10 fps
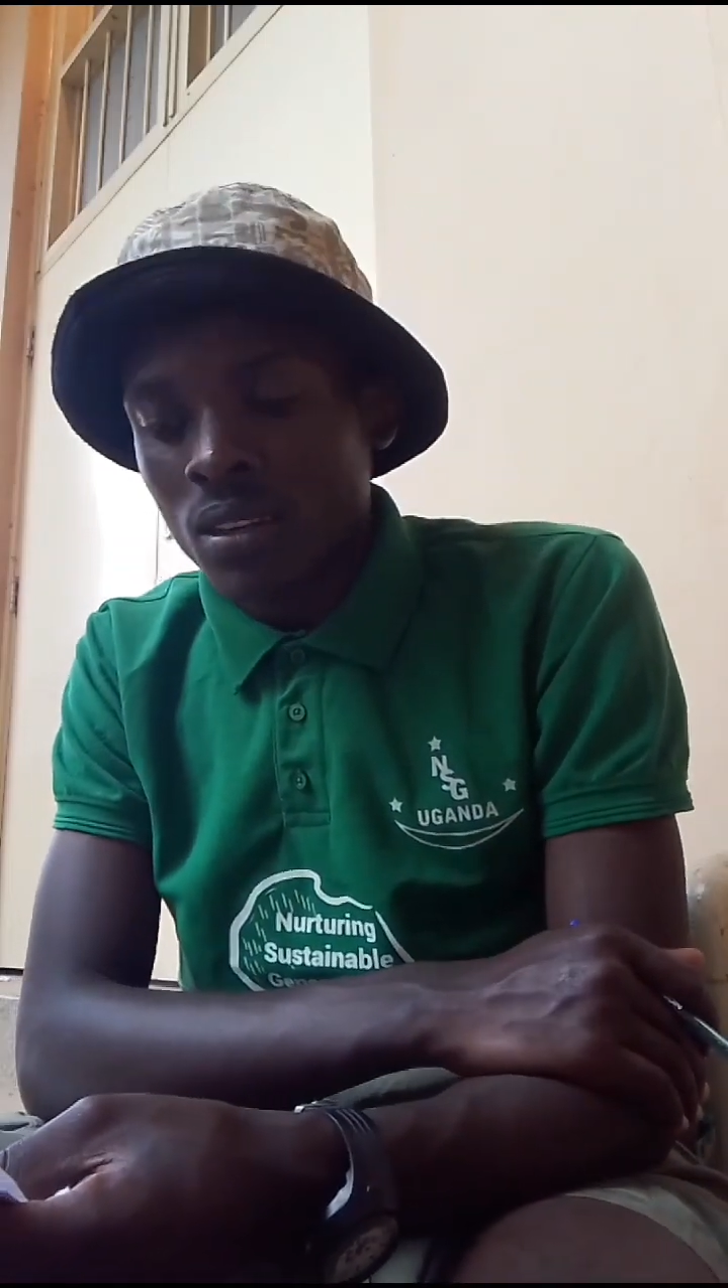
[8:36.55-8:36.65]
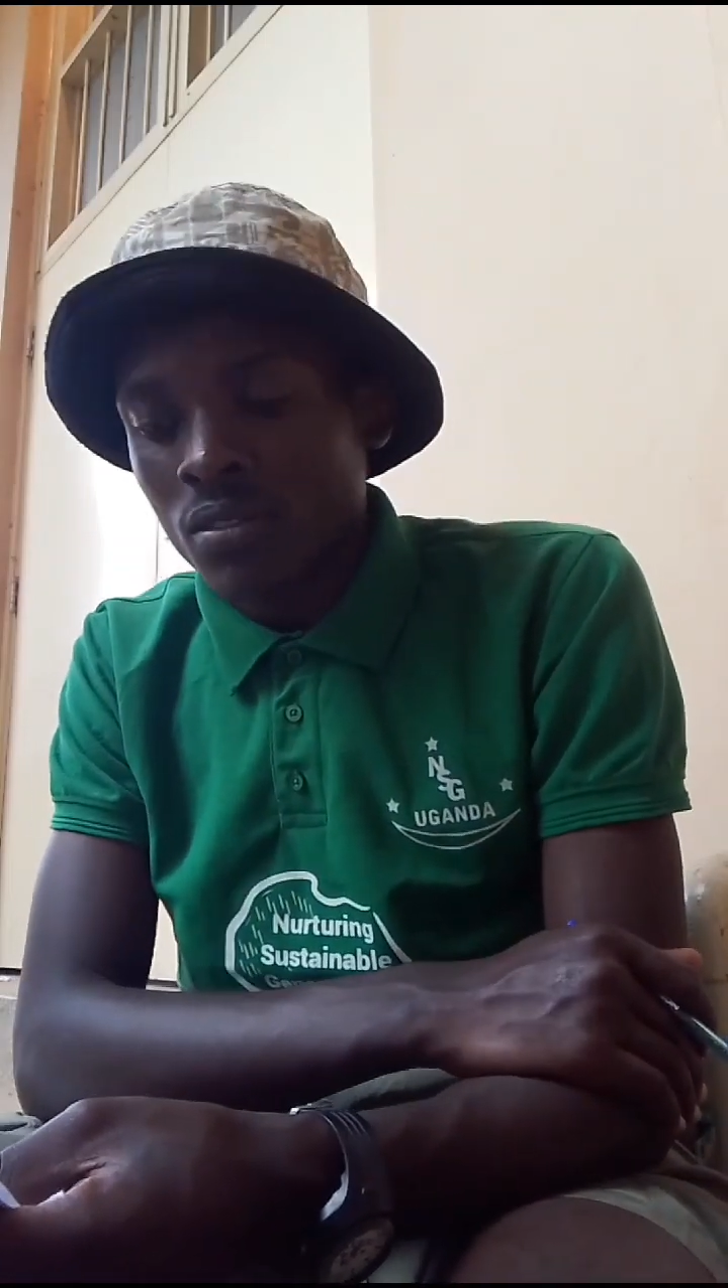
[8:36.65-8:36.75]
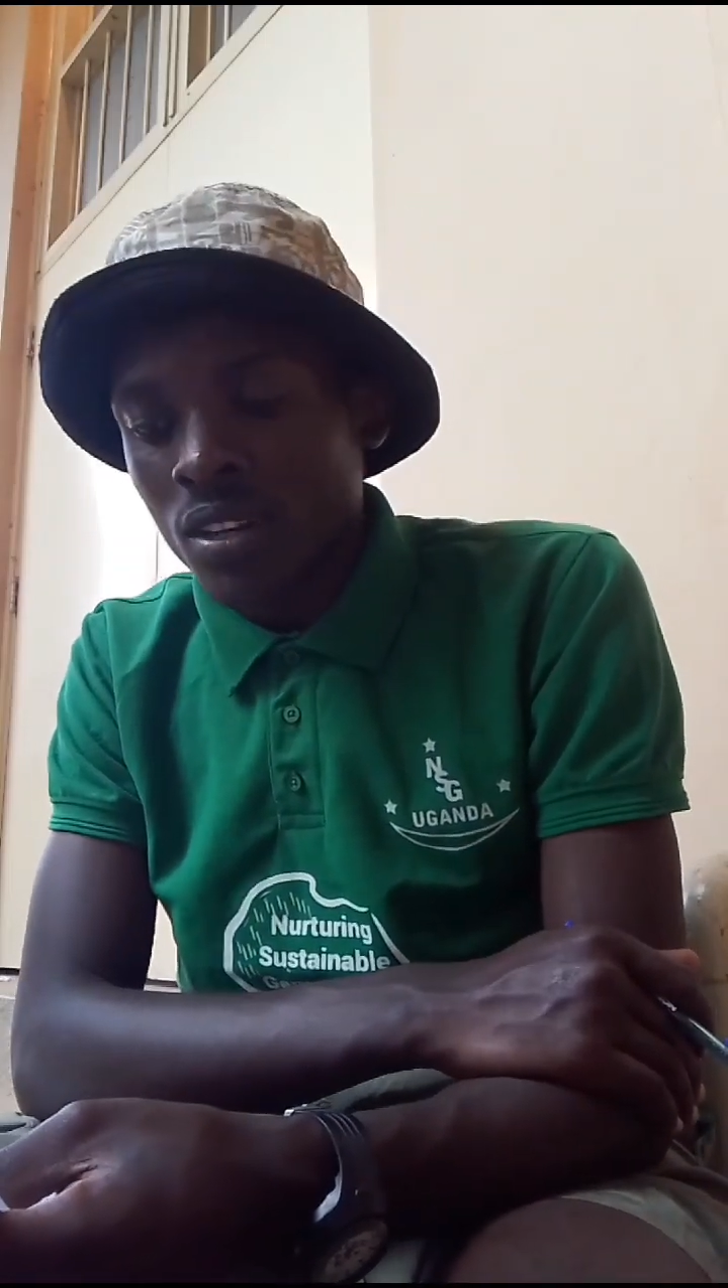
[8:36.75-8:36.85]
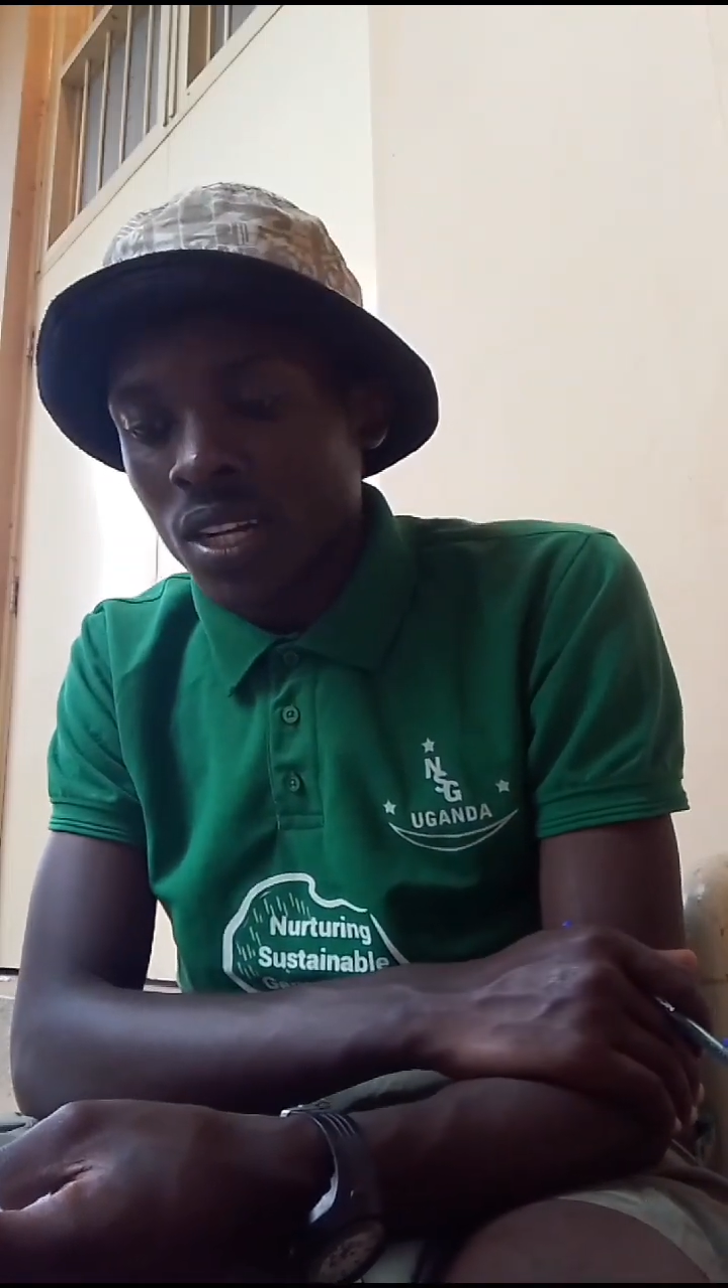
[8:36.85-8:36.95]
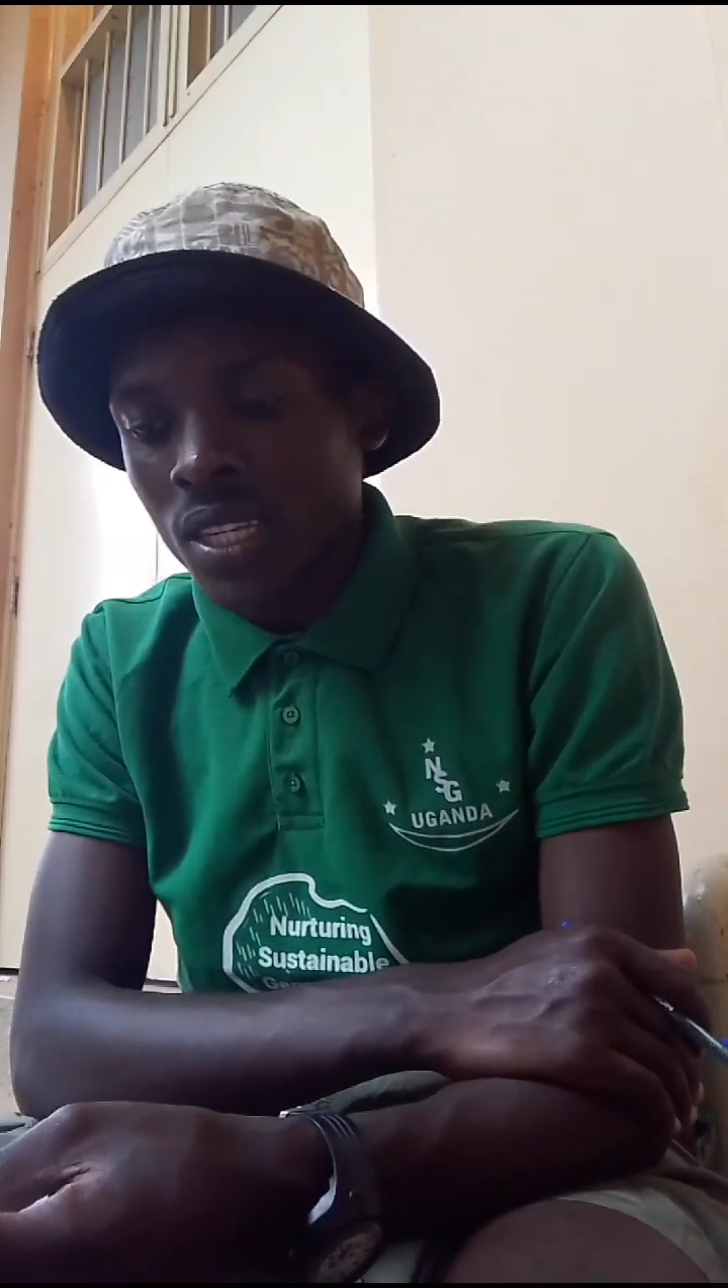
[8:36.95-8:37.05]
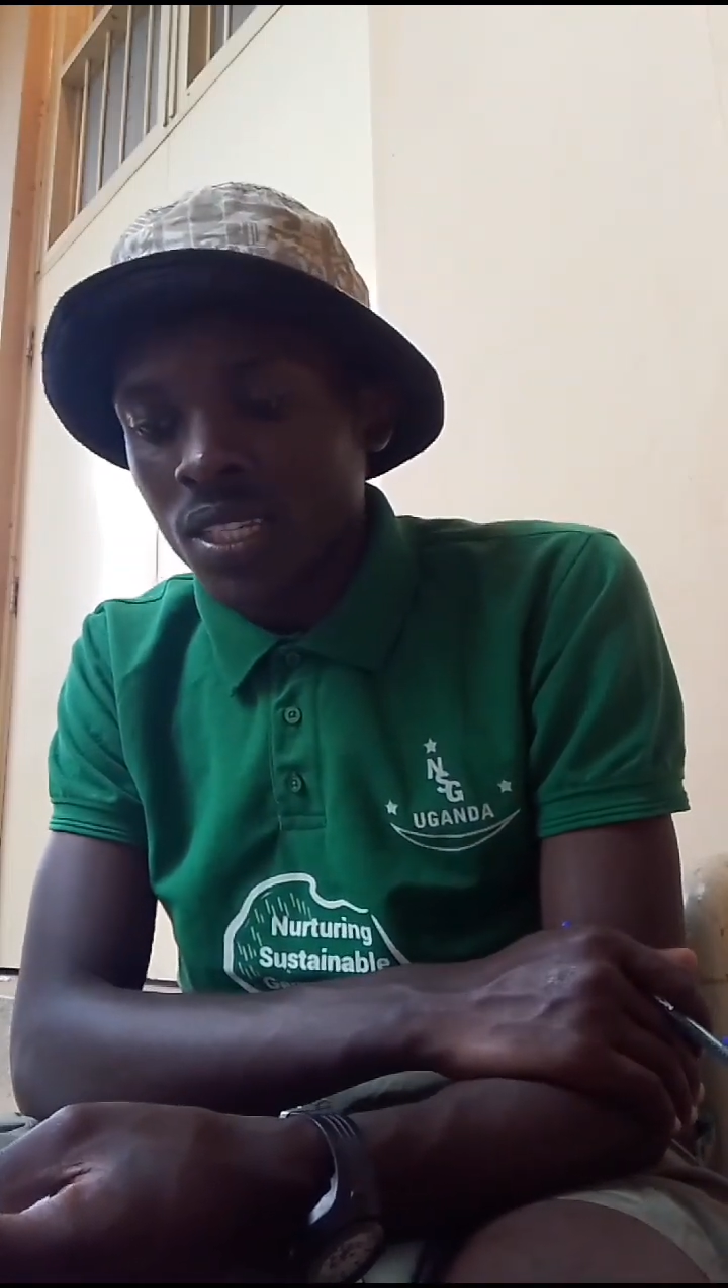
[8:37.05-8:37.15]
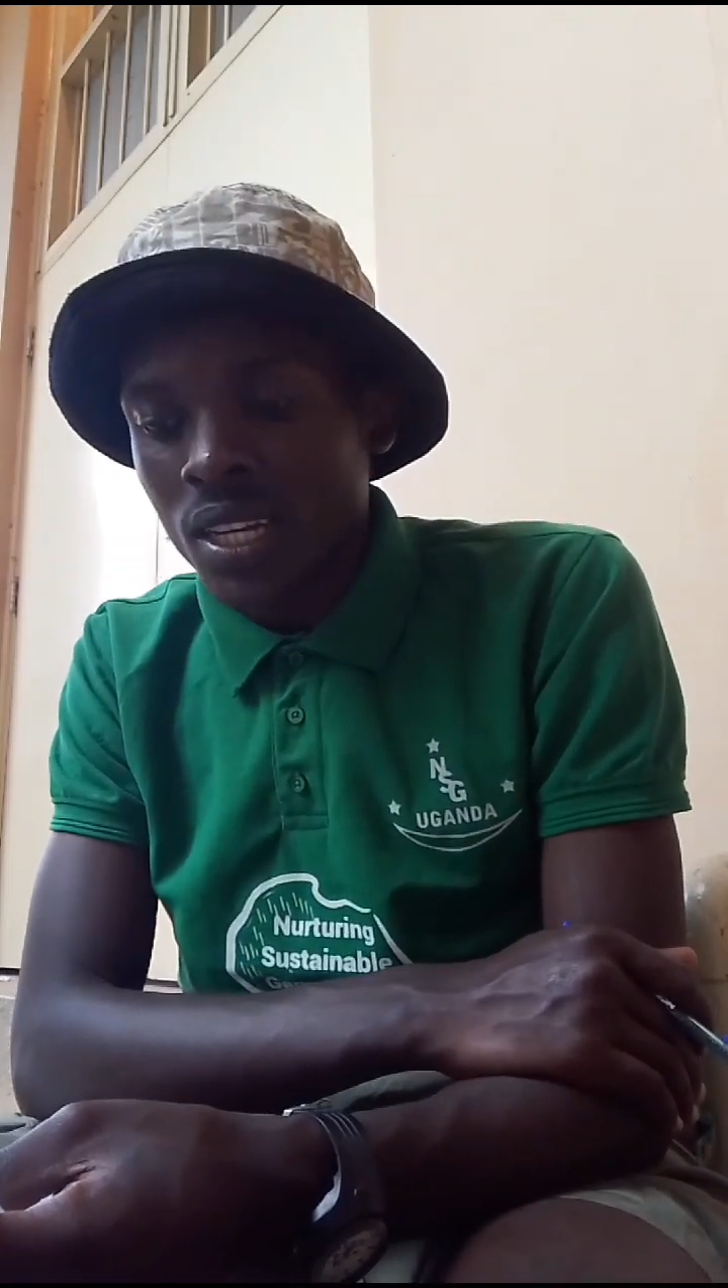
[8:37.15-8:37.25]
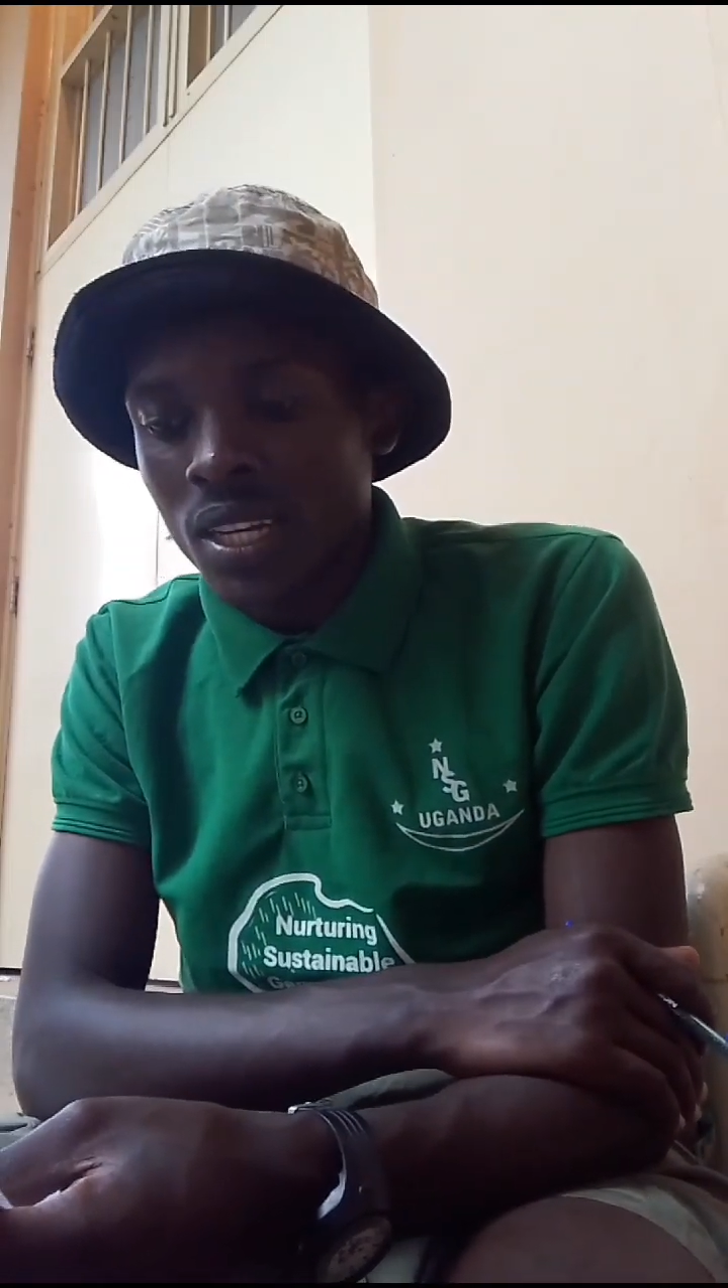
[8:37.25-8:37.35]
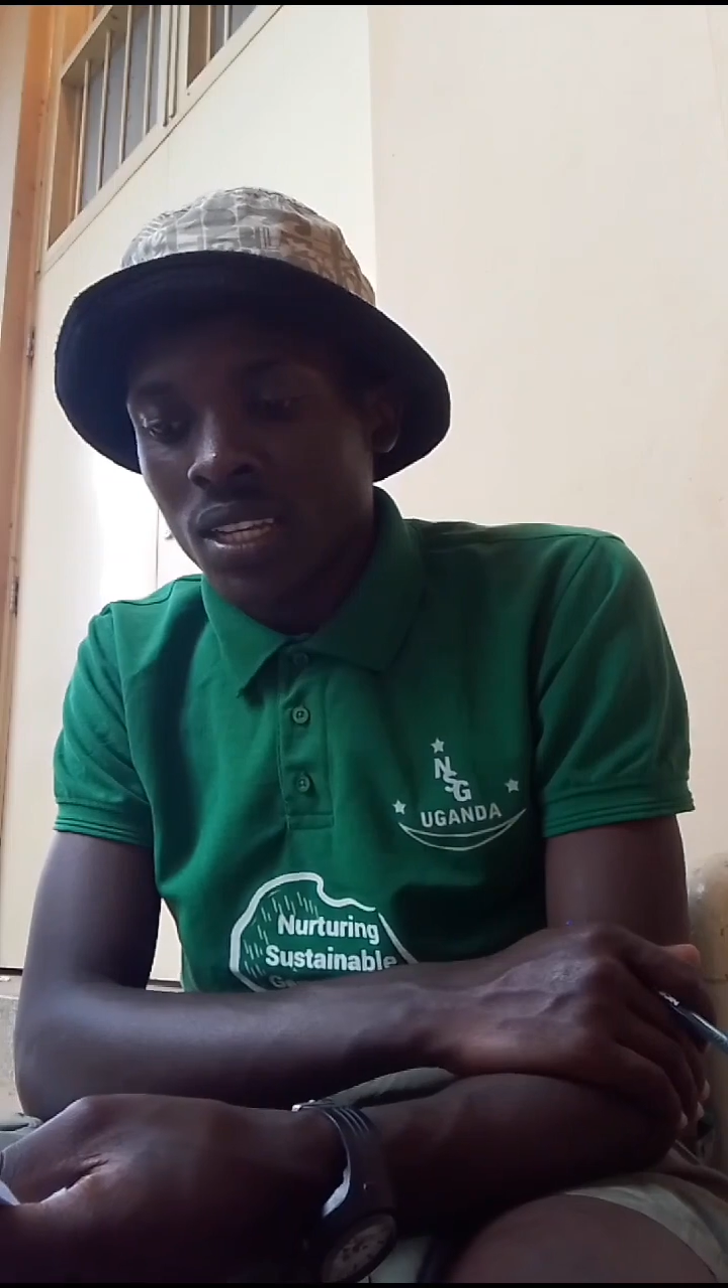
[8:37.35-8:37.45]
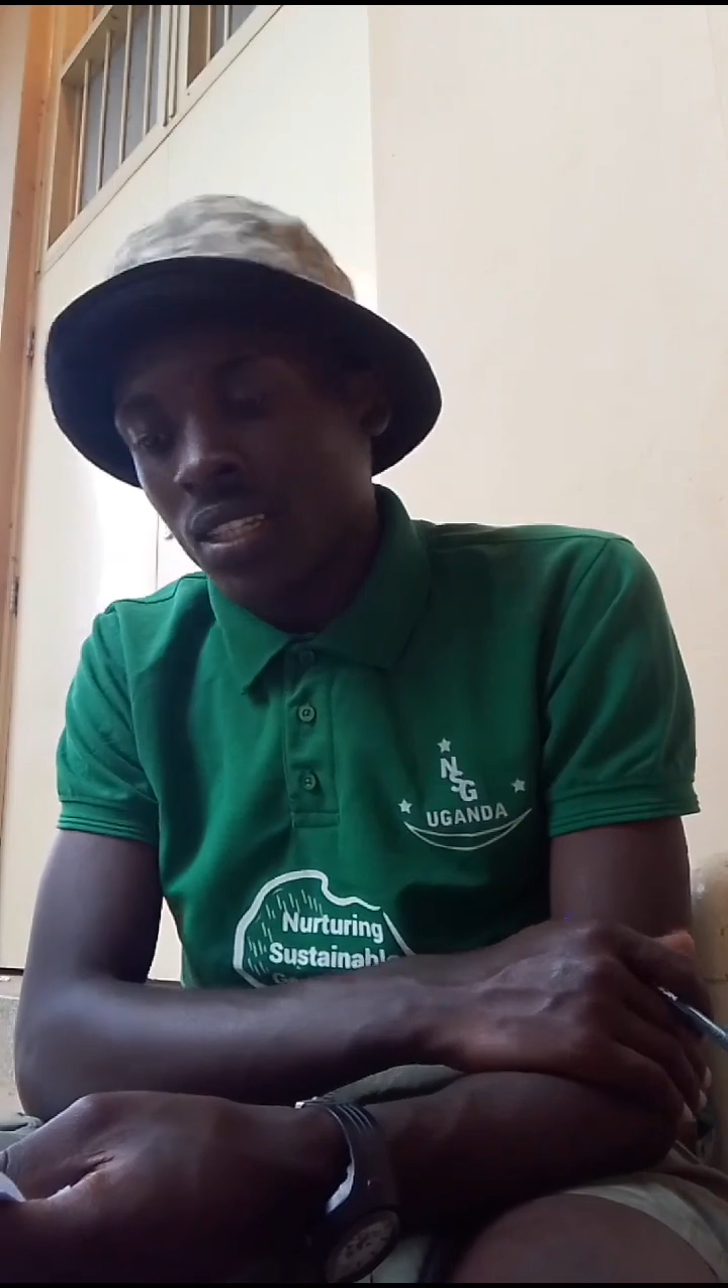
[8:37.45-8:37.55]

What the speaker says: agriculture.